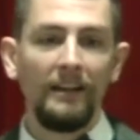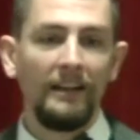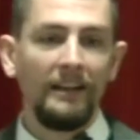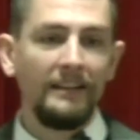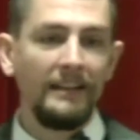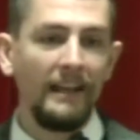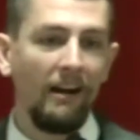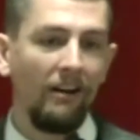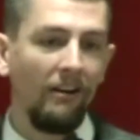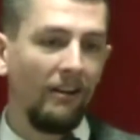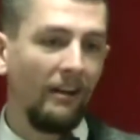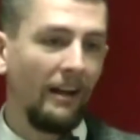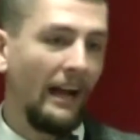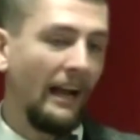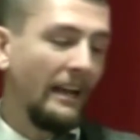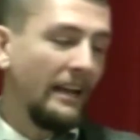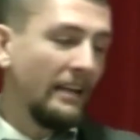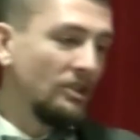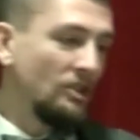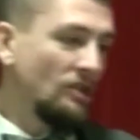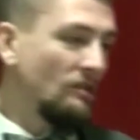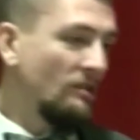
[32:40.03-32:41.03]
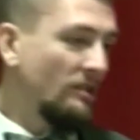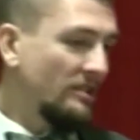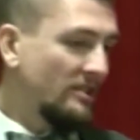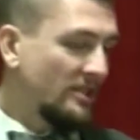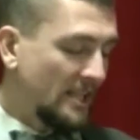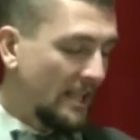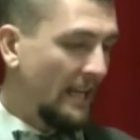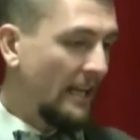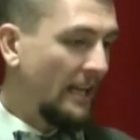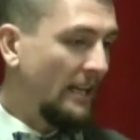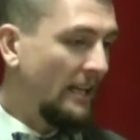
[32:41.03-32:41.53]
Now, I guess you could
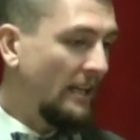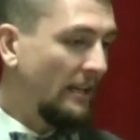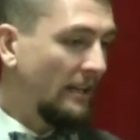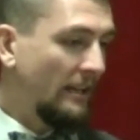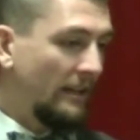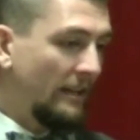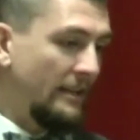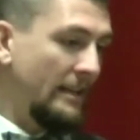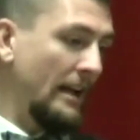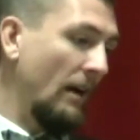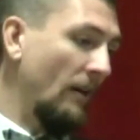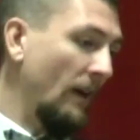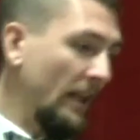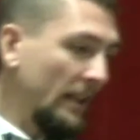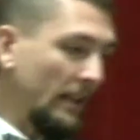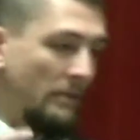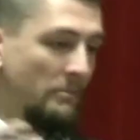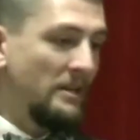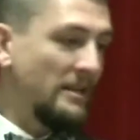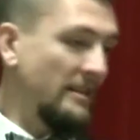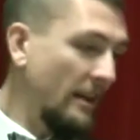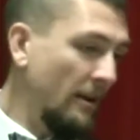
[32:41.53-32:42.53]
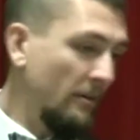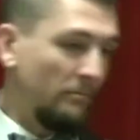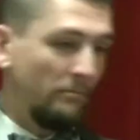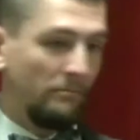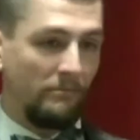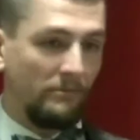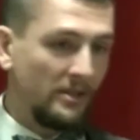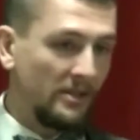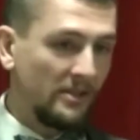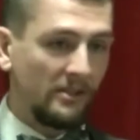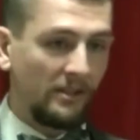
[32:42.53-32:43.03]
say, Now I lay me down
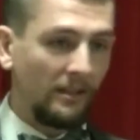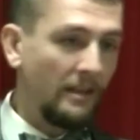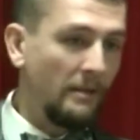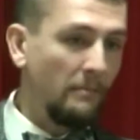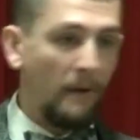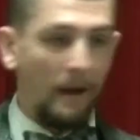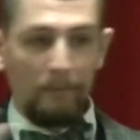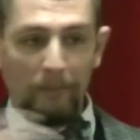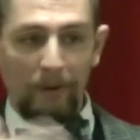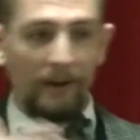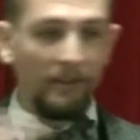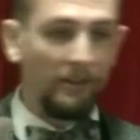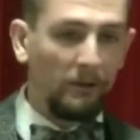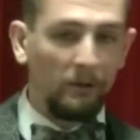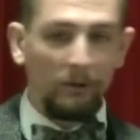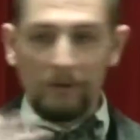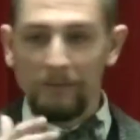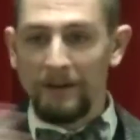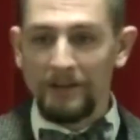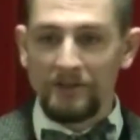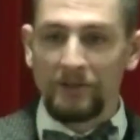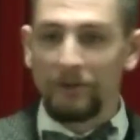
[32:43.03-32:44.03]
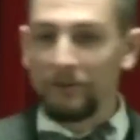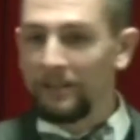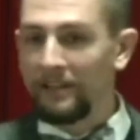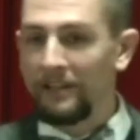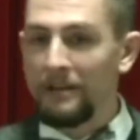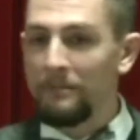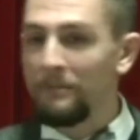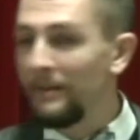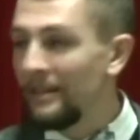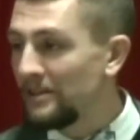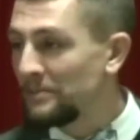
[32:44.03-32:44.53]
to sleep, I pray the Lord my soul to
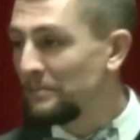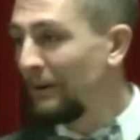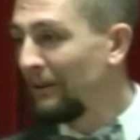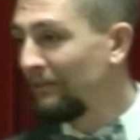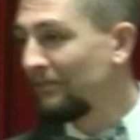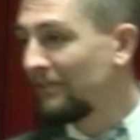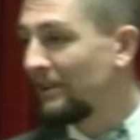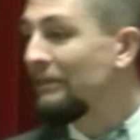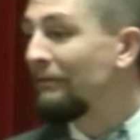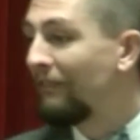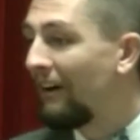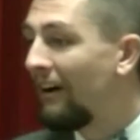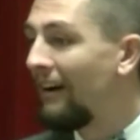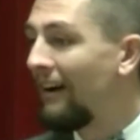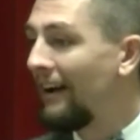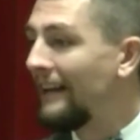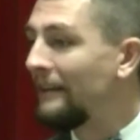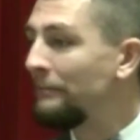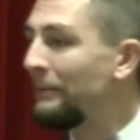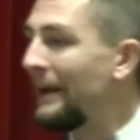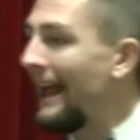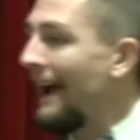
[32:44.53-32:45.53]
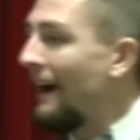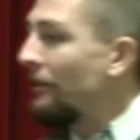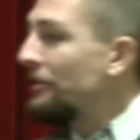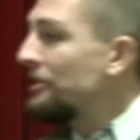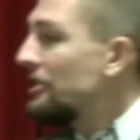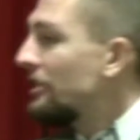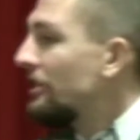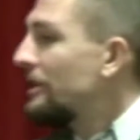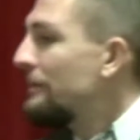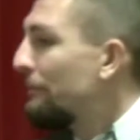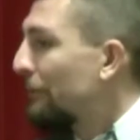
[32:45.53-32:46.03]
keep, and that's perfectly fine. But how are you
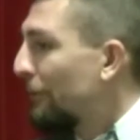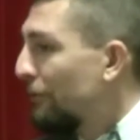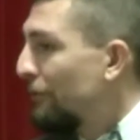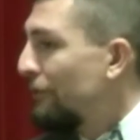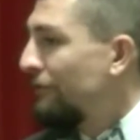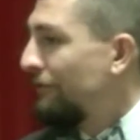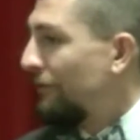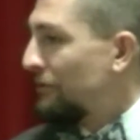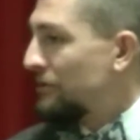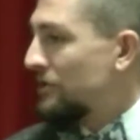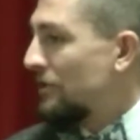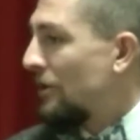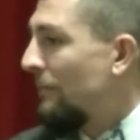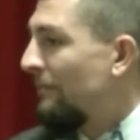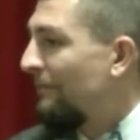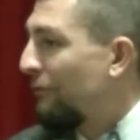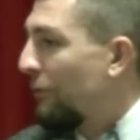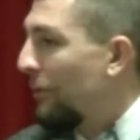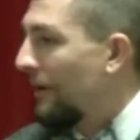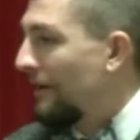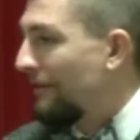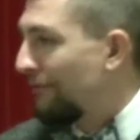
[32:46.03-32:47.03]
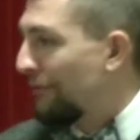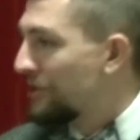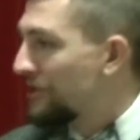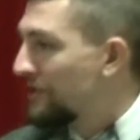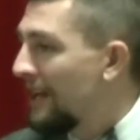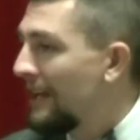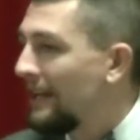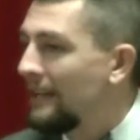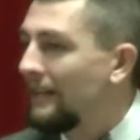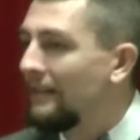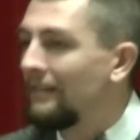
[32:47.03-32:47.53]
going to improve on Psalm 4 and verse
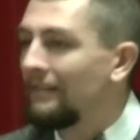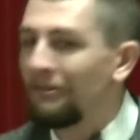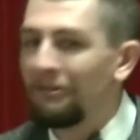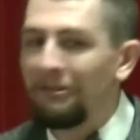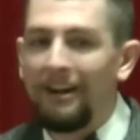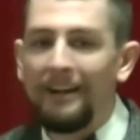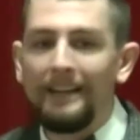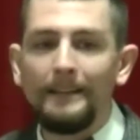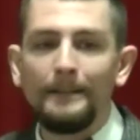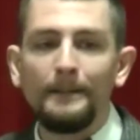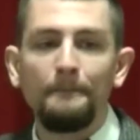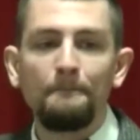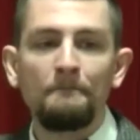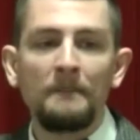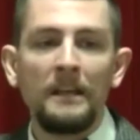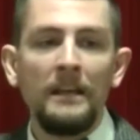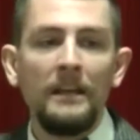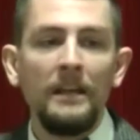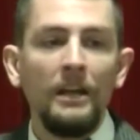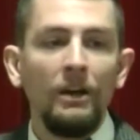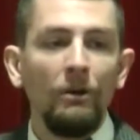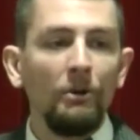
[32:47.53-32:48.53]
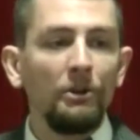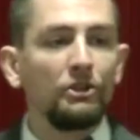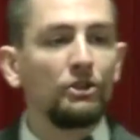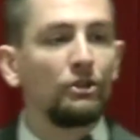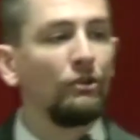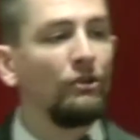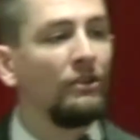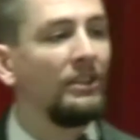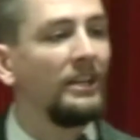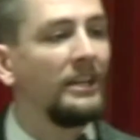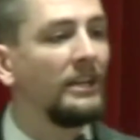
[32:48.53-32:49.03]
8, right? Well, the
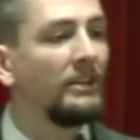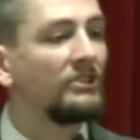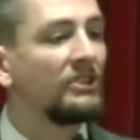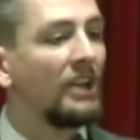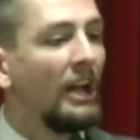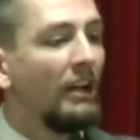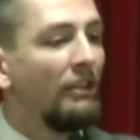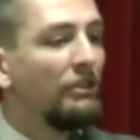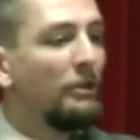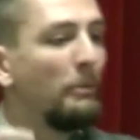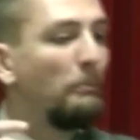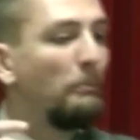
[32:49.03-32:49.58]
truth is, the